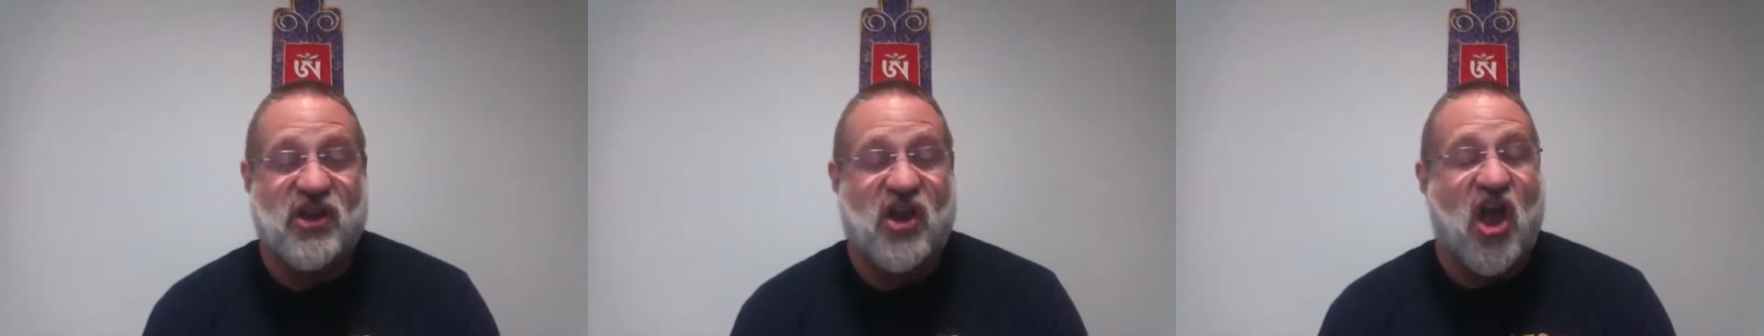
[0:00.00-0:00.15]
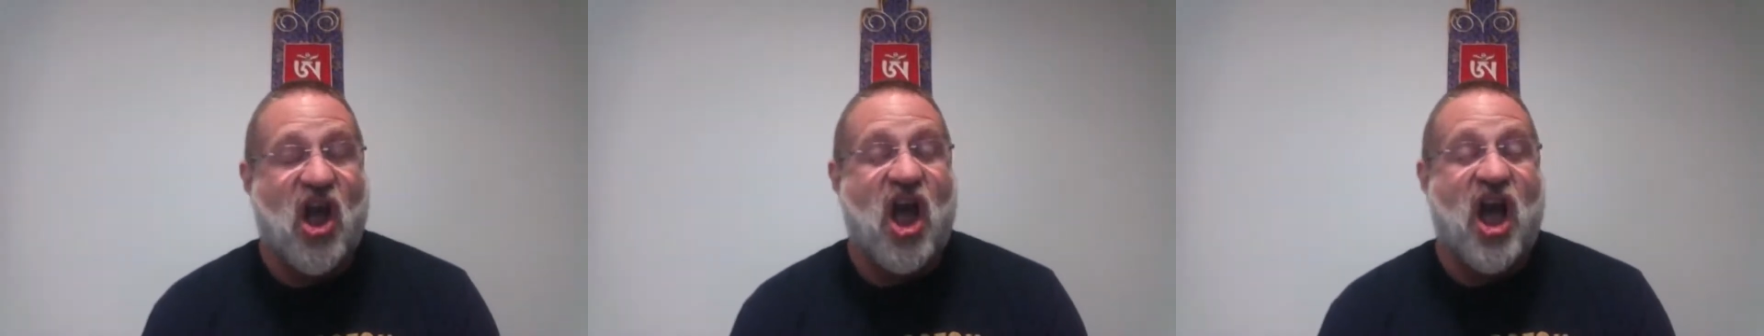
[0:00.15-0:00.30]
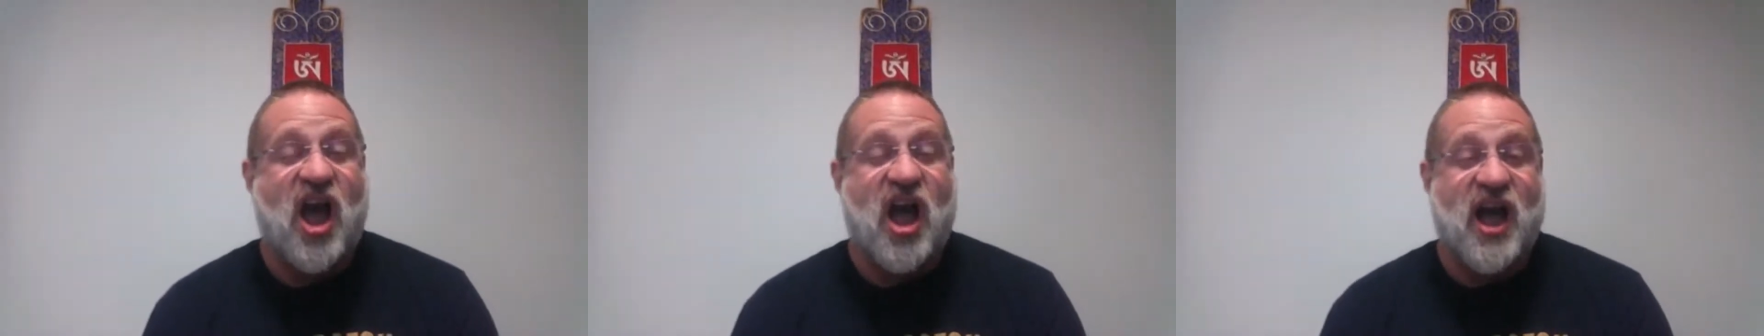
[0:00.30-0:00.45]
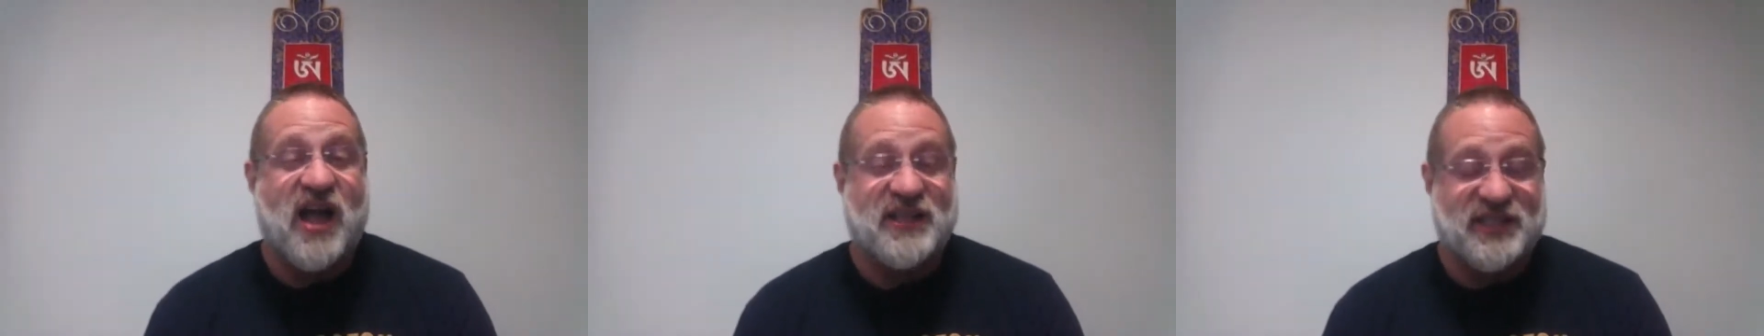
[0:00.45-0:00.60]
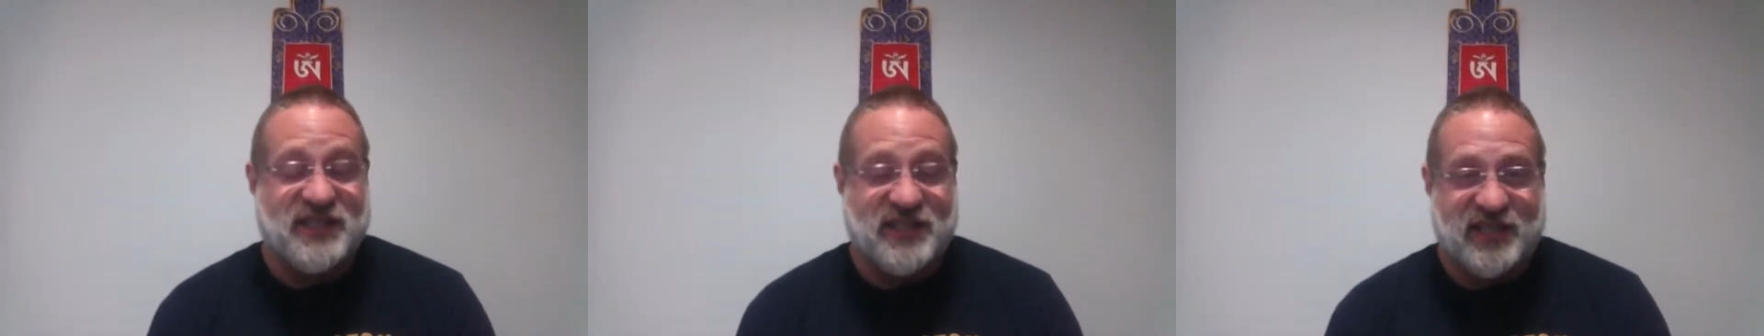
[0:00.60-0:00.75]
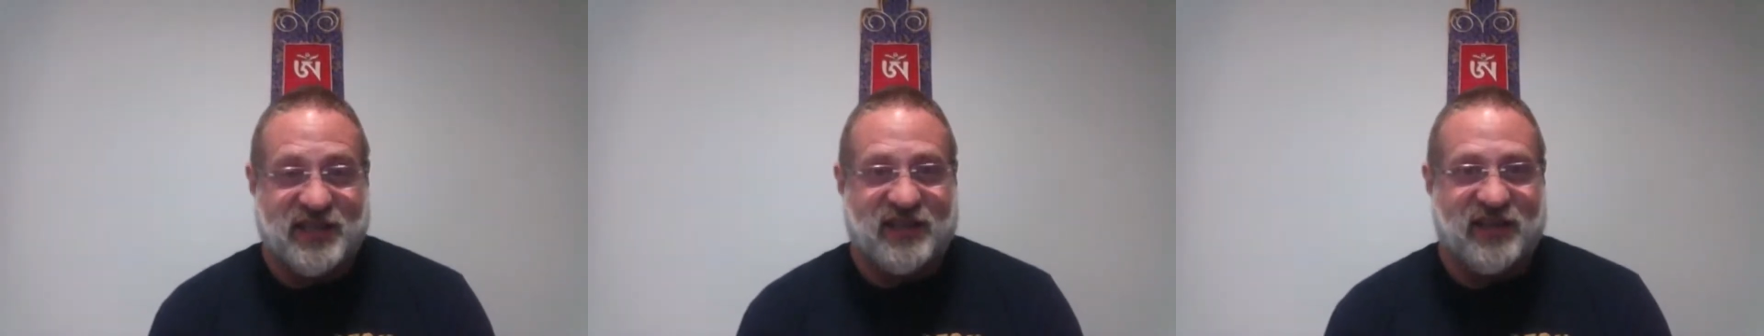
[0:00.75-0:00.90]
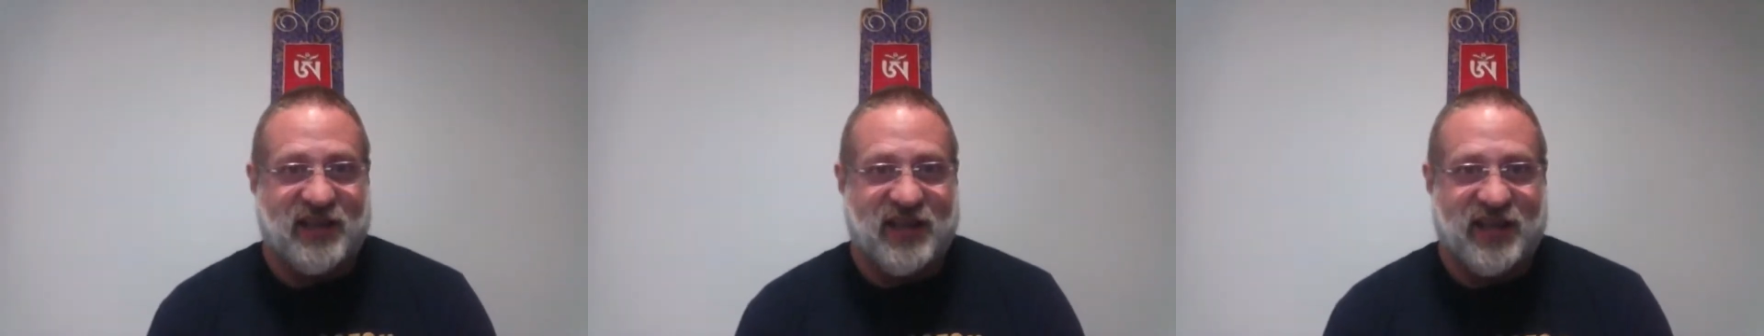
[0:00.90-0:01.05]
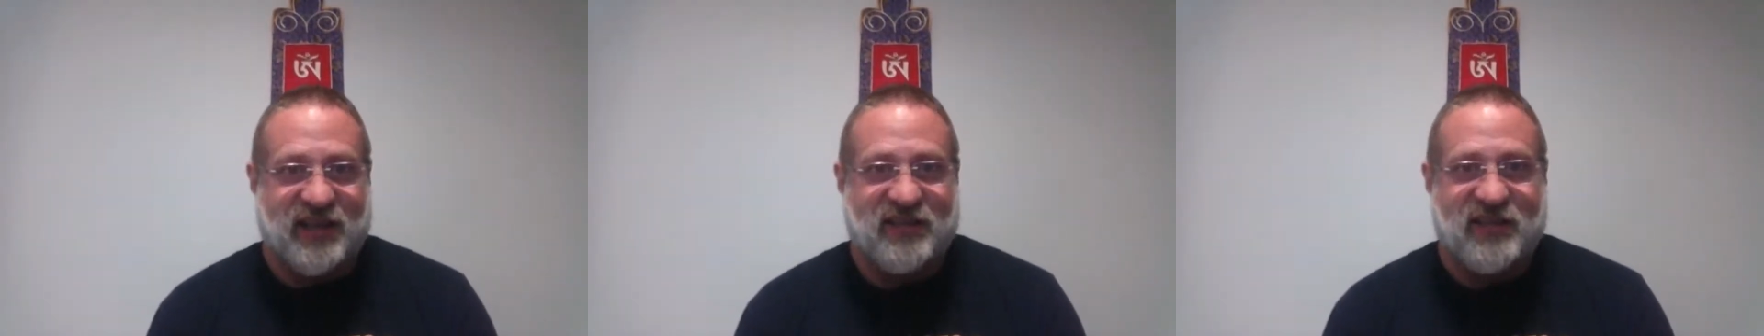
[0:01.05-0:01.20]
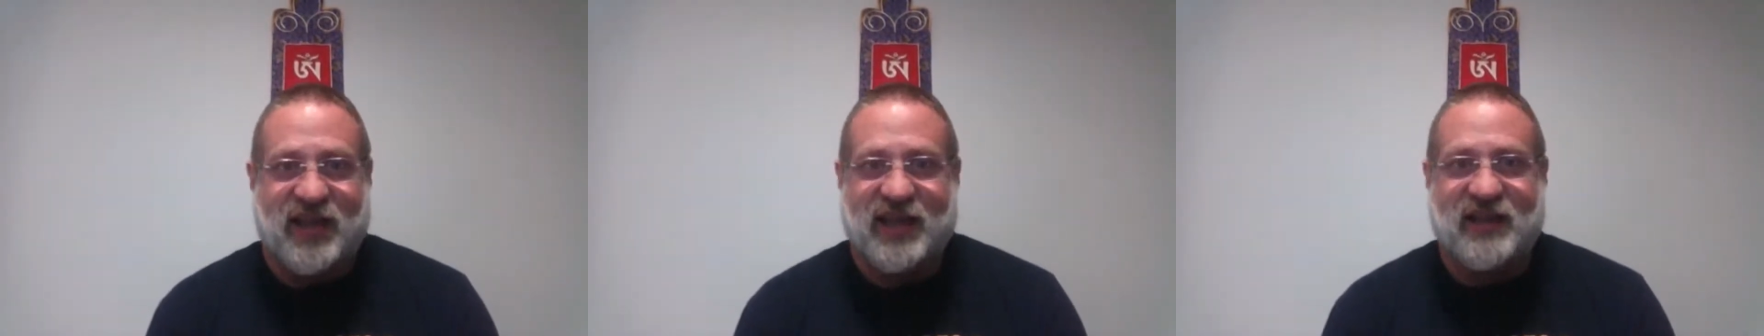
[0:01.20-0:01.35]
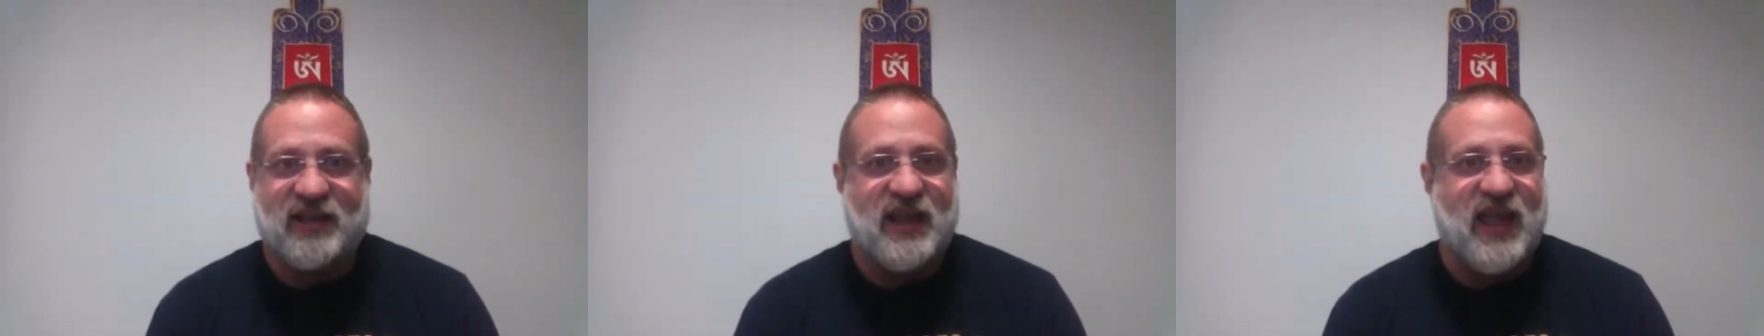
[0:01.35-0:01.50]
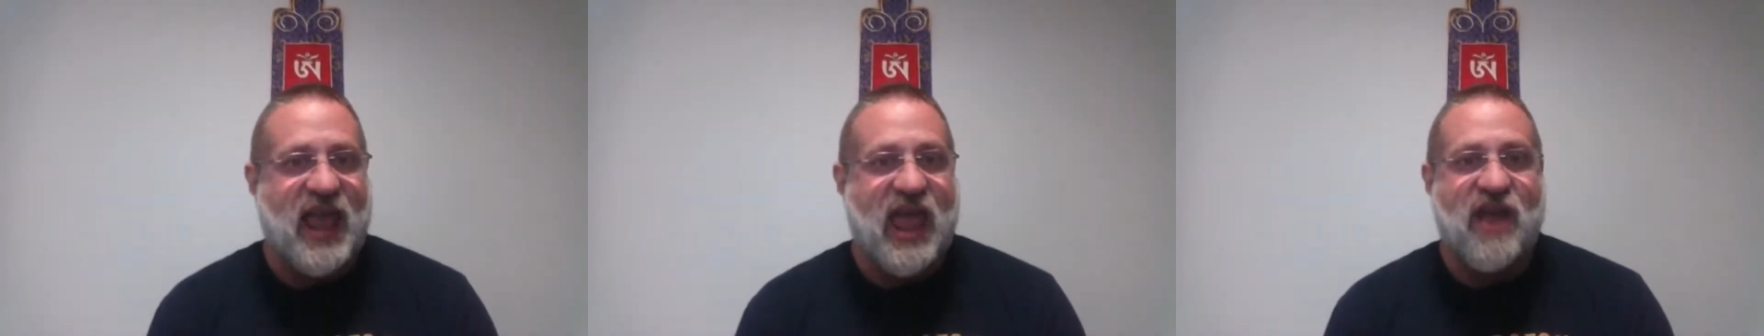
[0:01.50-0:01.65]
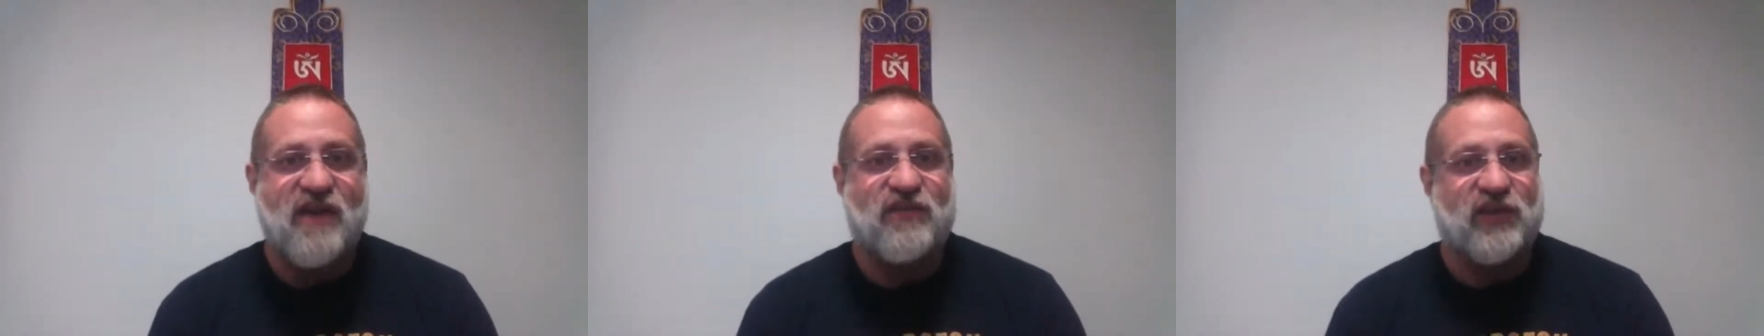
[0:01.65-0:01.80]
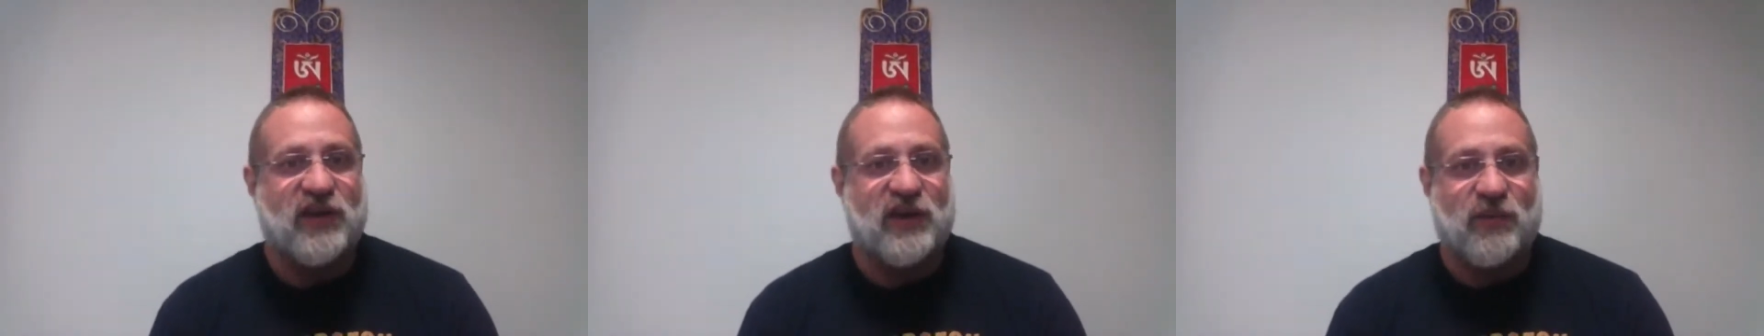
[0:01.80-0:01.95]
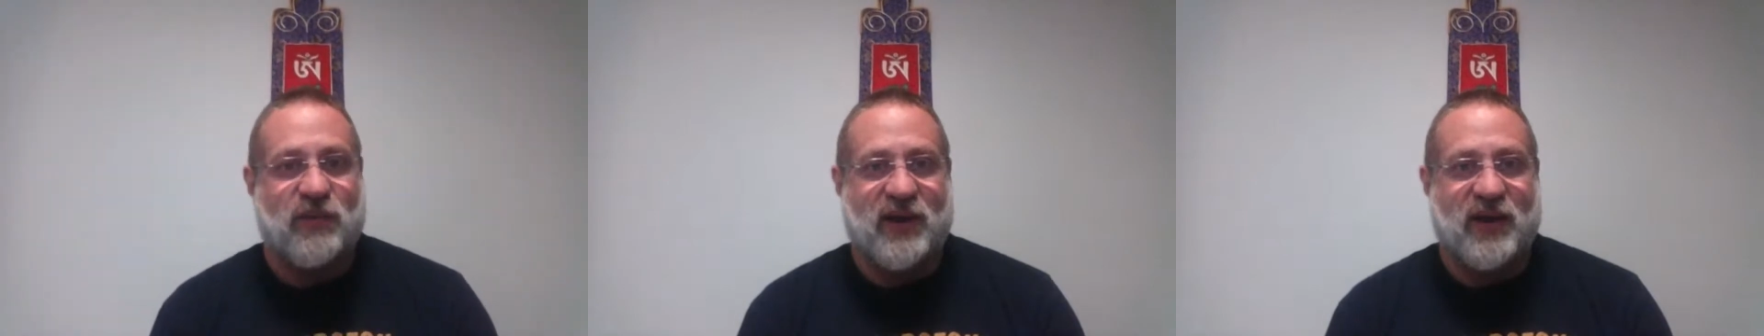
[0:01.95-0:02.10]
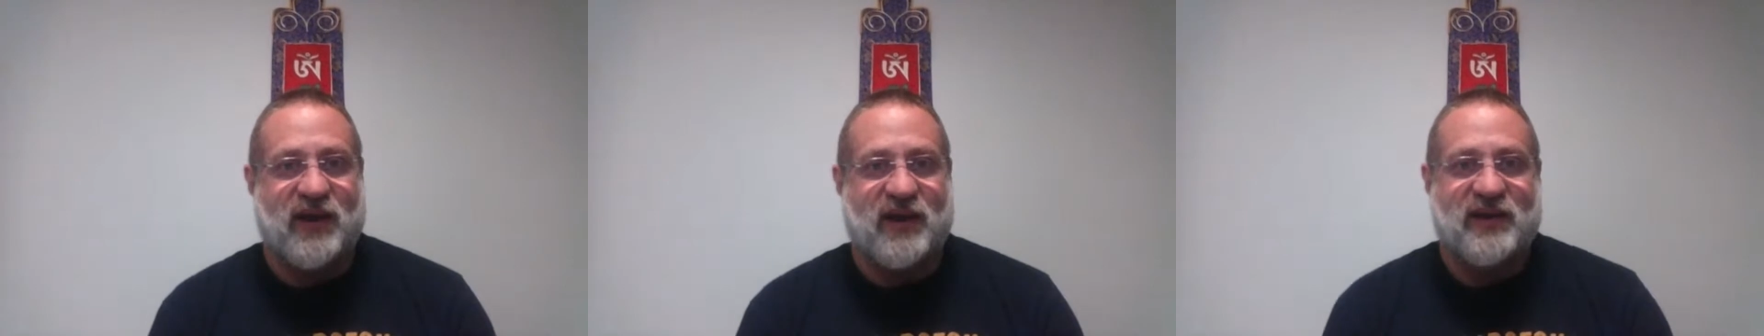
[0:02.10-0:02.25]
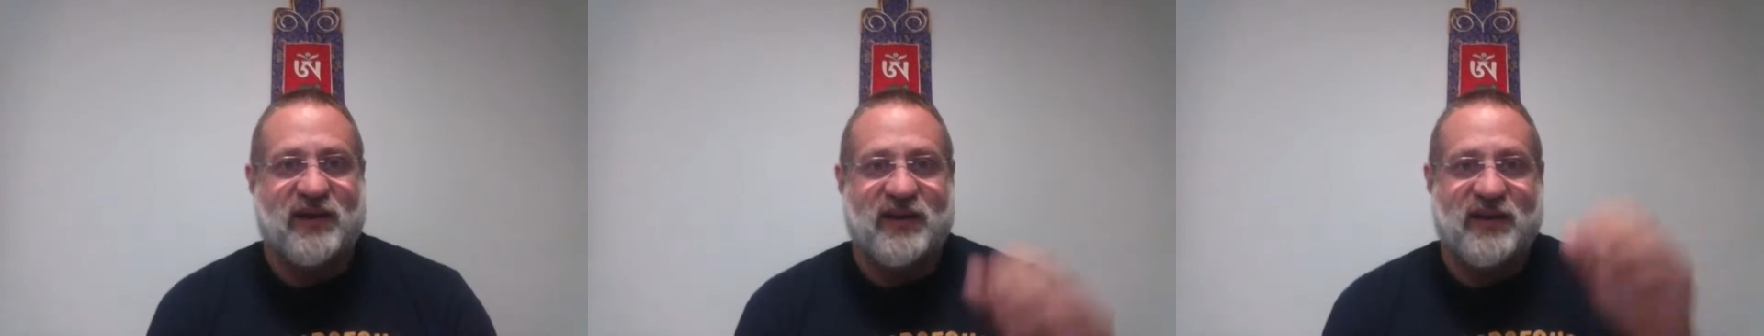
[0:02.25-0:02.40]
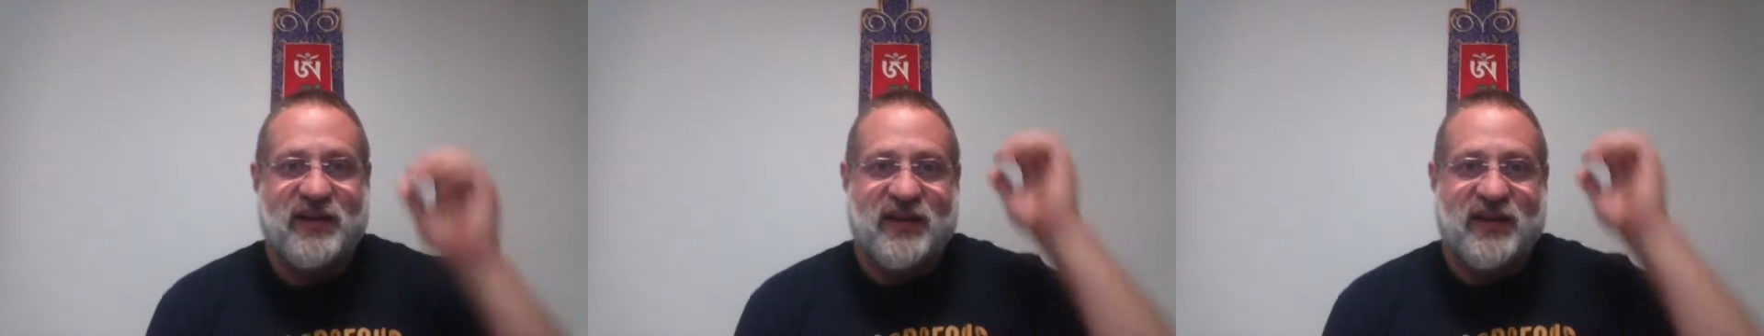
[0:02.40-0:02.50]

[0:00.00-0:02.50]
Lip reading: constantly, like everywhere.